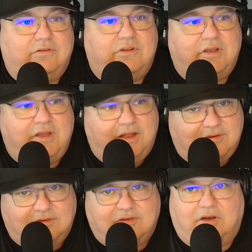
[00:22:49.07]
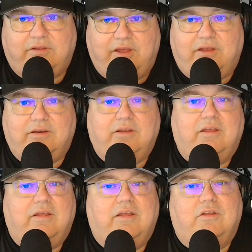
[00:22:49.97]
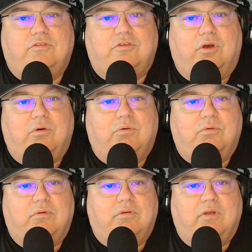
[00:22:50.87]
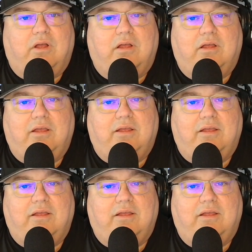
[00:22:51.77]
you get sucked in so uh,